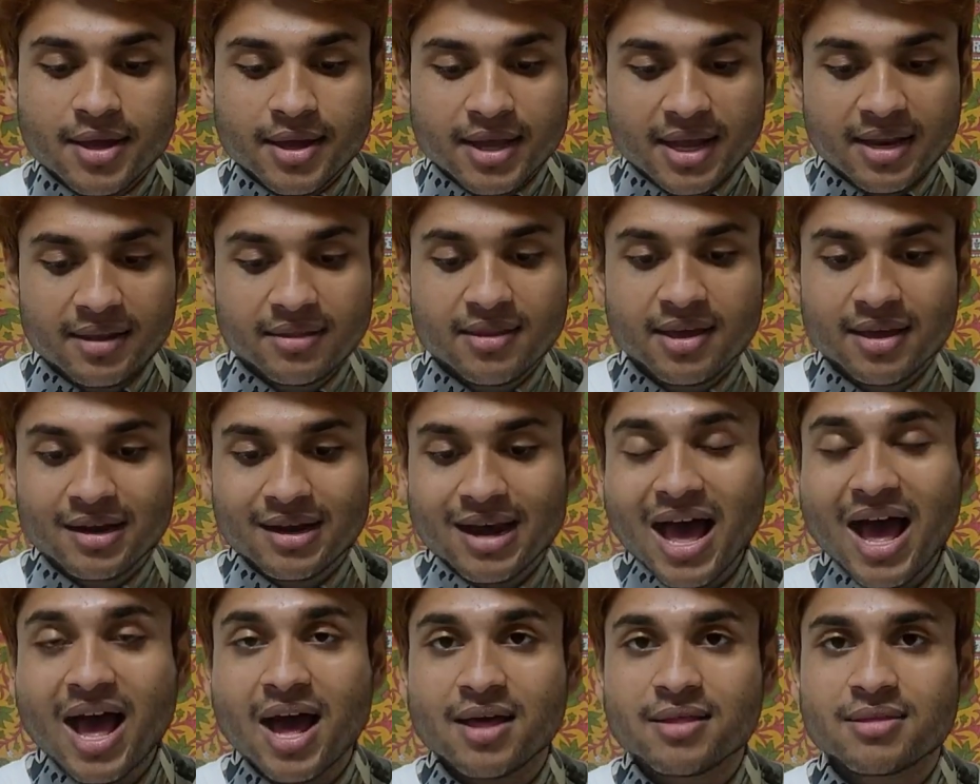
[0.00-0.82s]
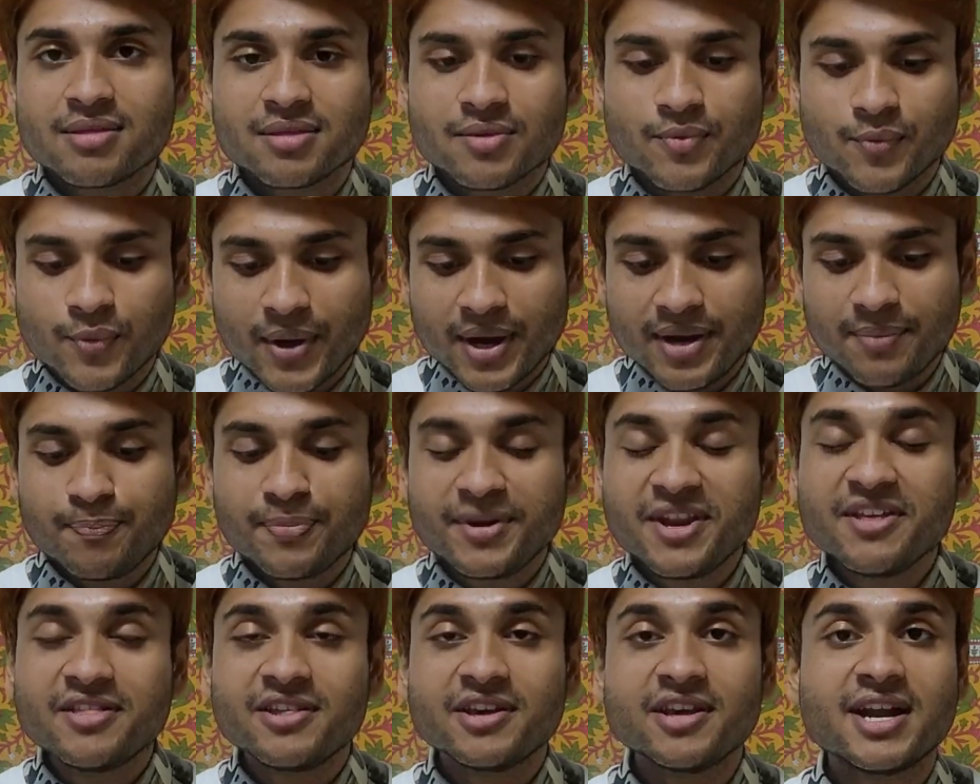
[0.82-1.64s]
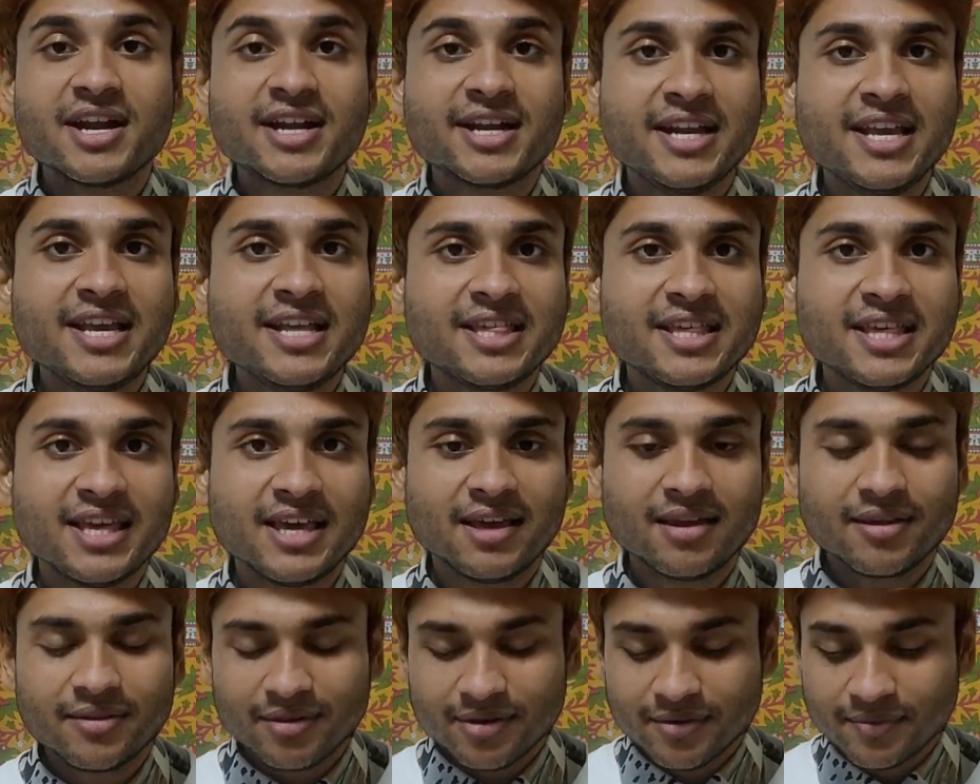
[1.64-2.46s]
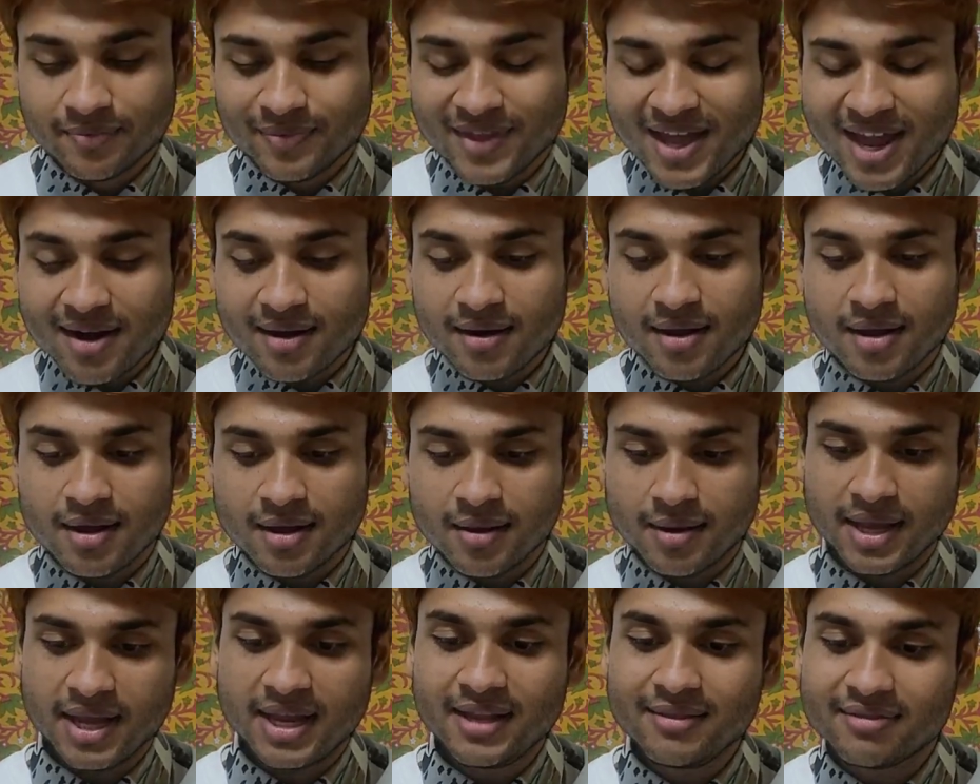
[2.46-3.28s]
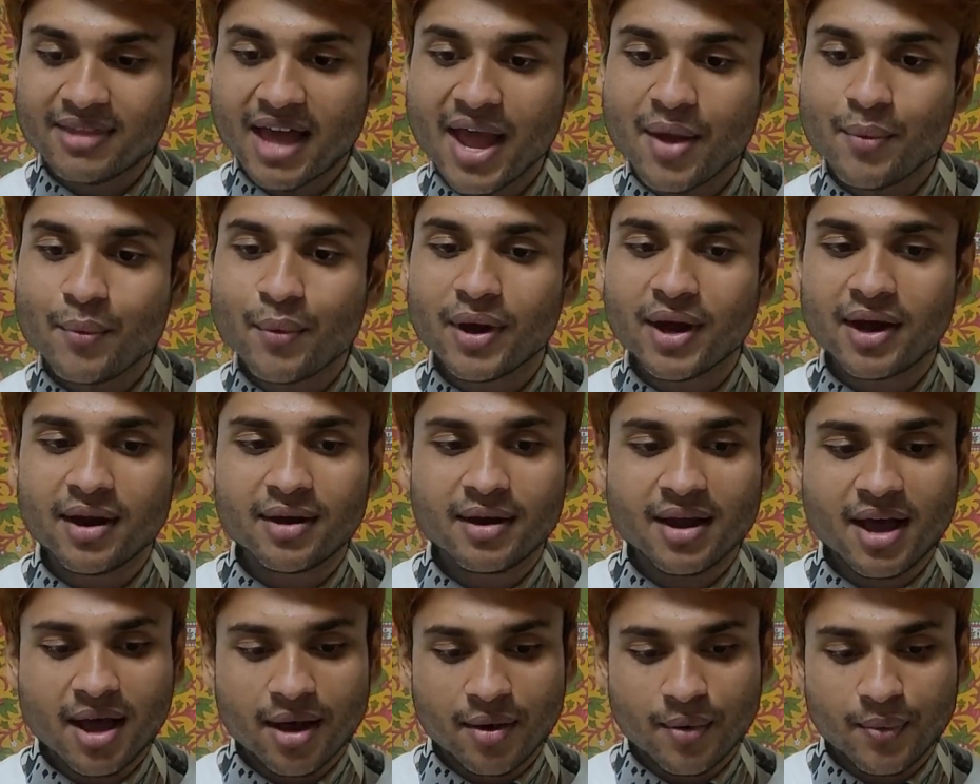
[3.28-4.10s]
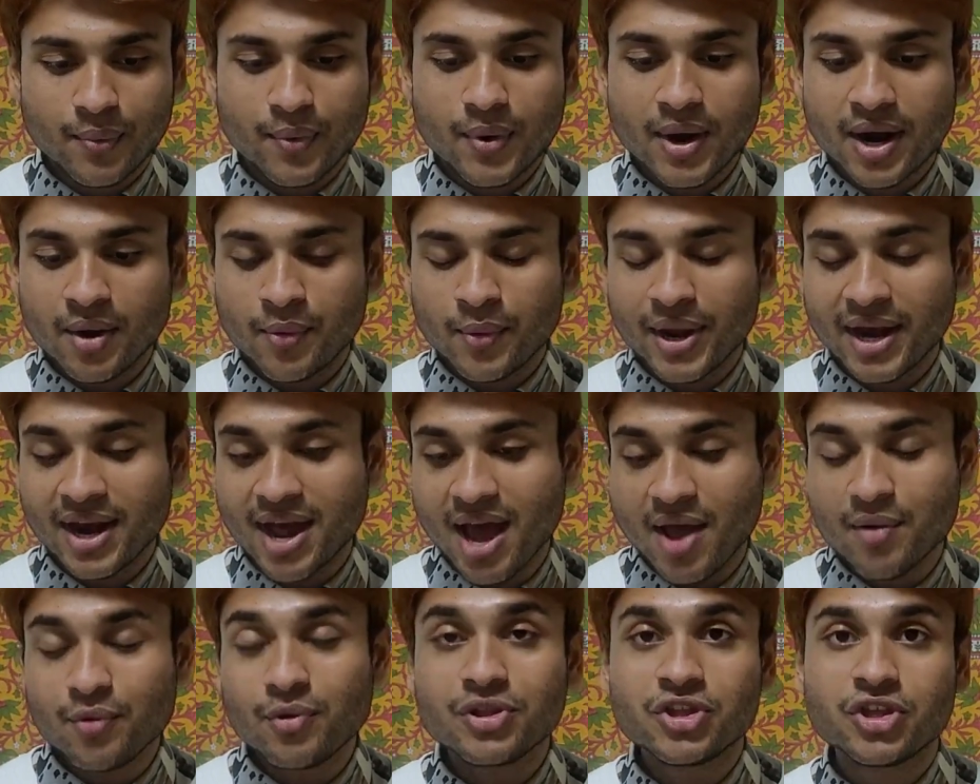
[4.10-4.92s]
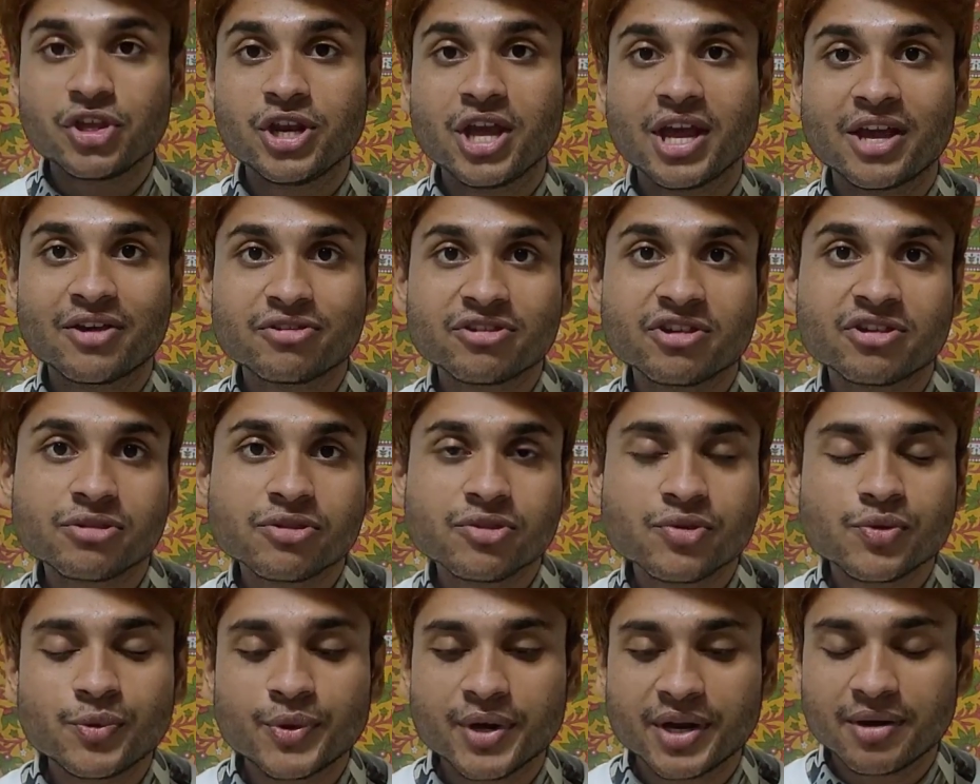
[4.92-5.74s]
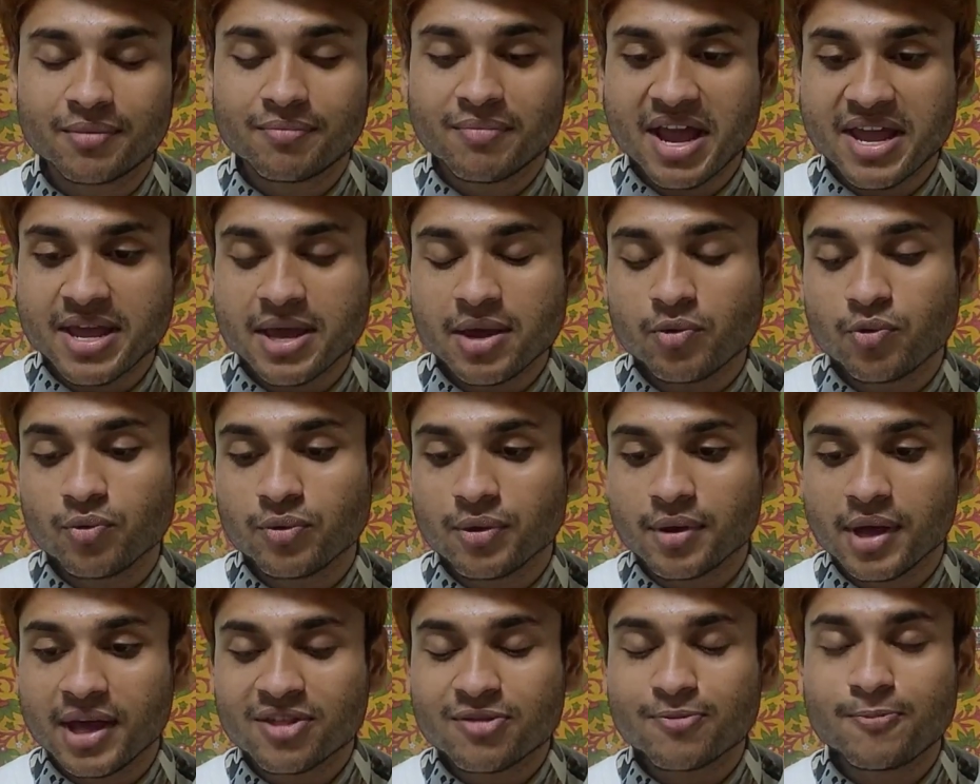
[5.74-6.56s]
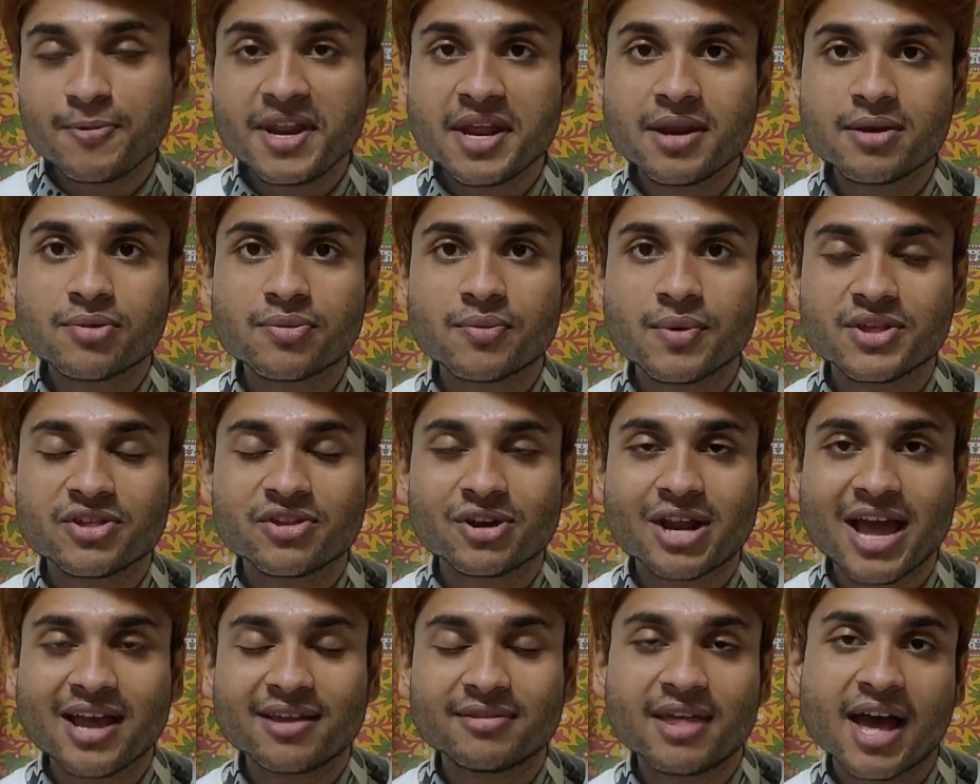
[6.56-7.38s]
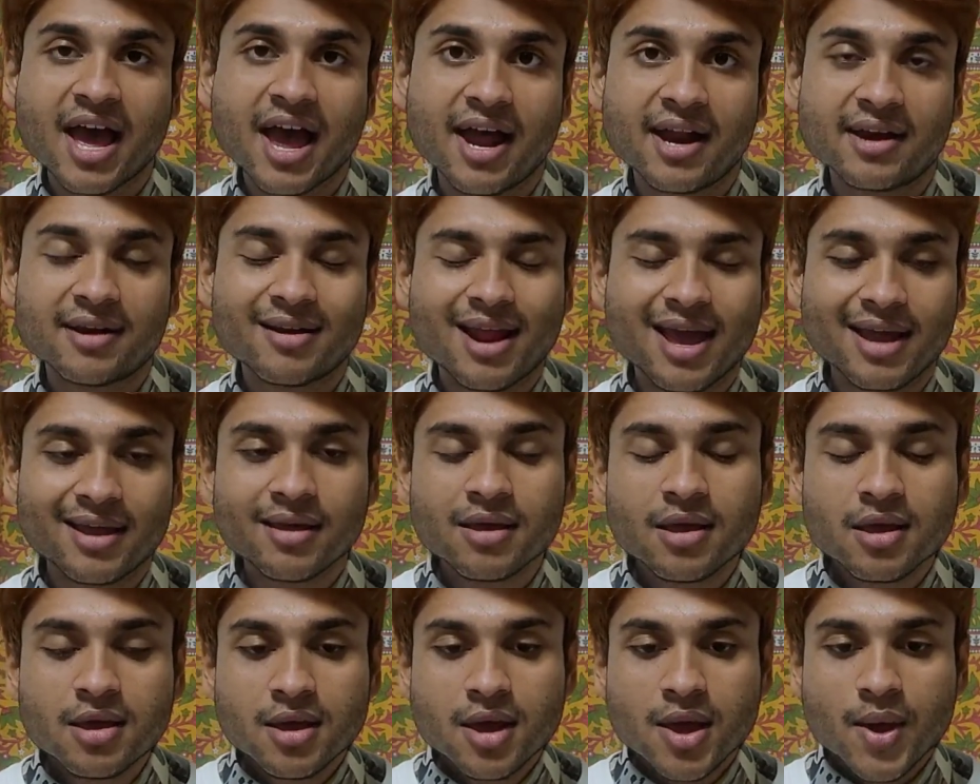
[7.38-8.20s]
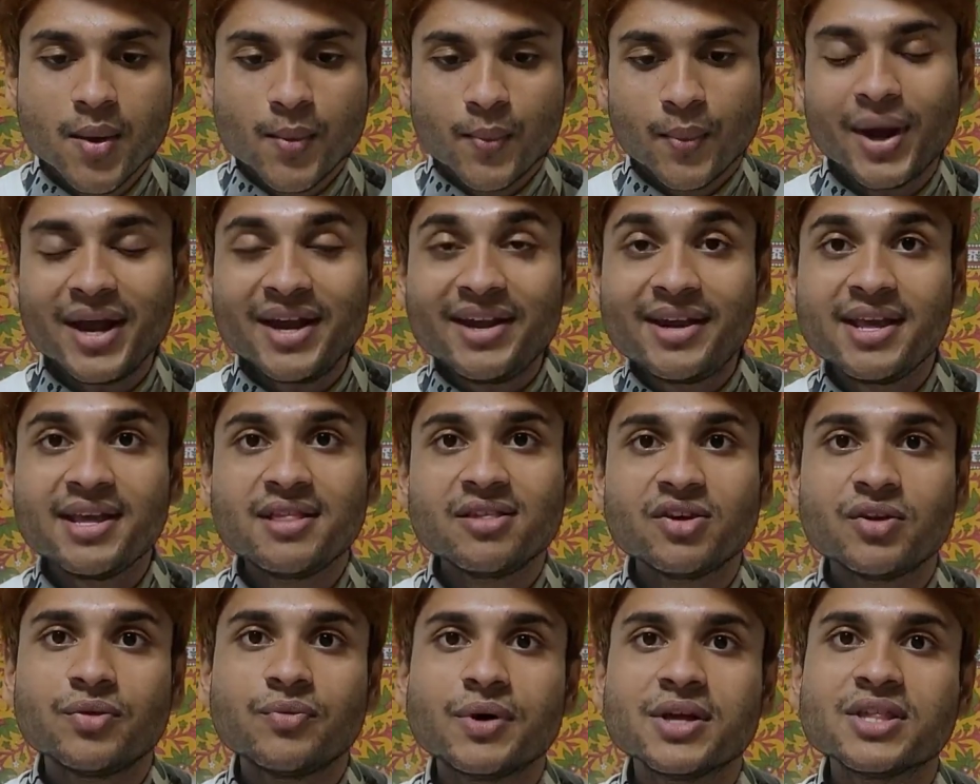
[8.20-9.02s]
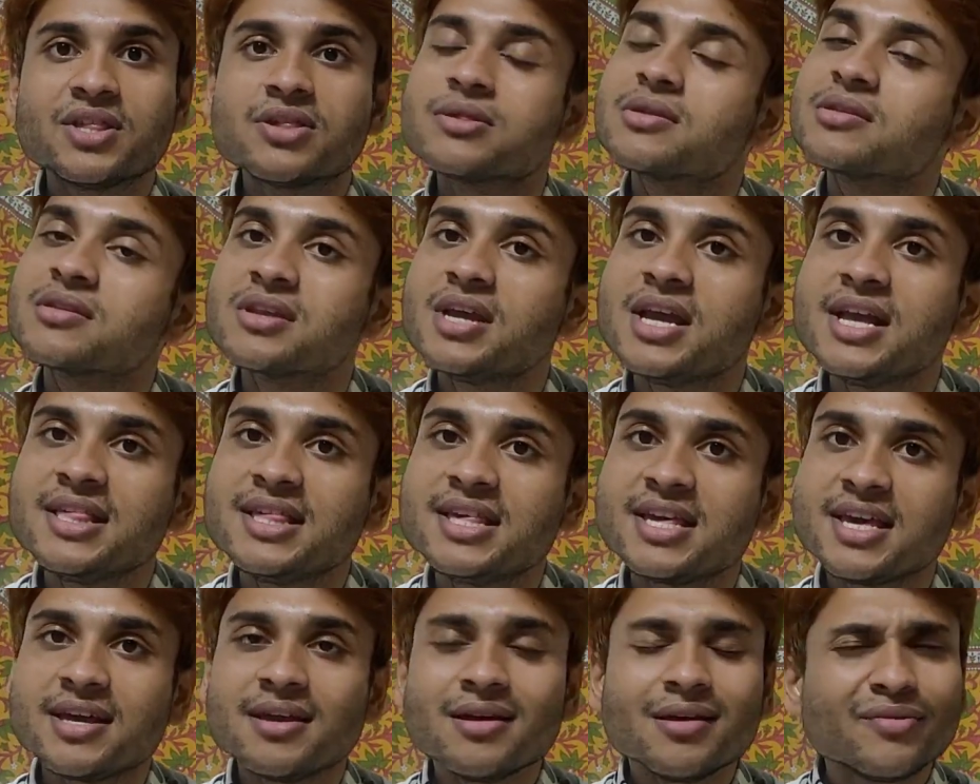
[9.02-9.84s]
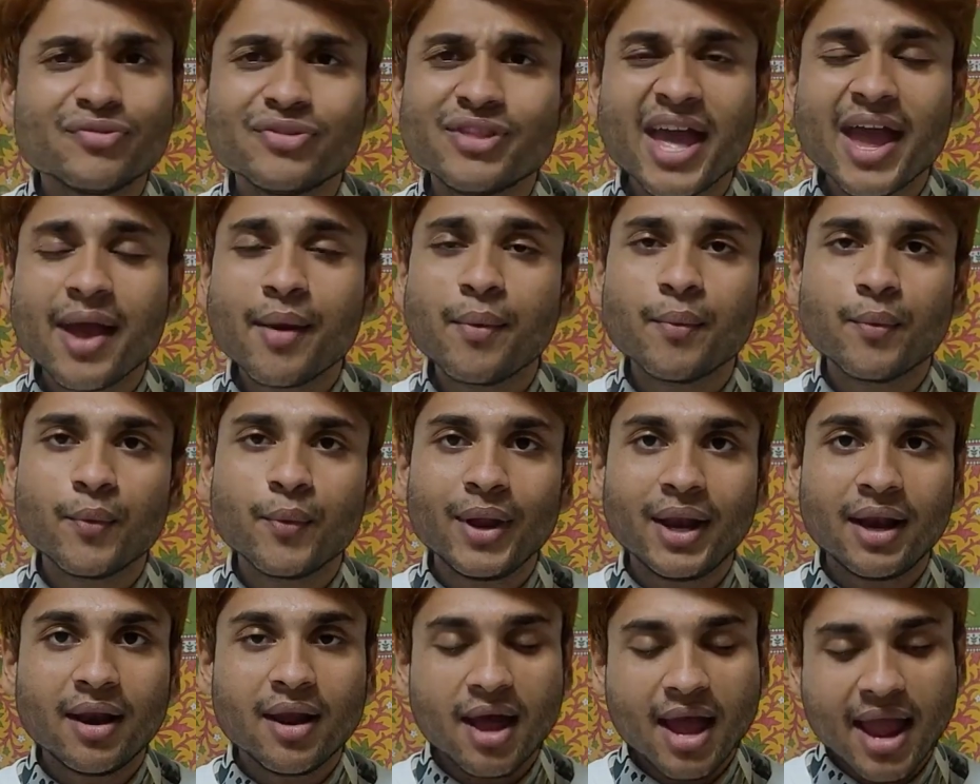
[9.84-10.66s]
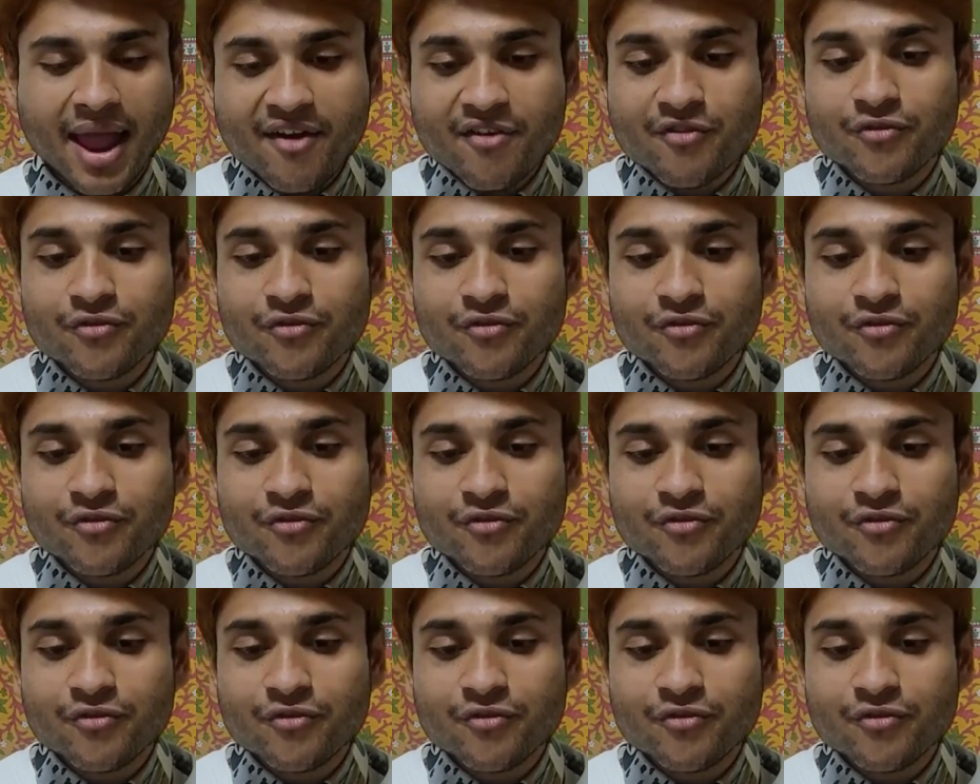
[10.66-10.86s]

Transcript: In the class, when teacher are teaching, there in Taiwan, when I was an exchange student, my experience was like that. Like when teacher was teaching, they will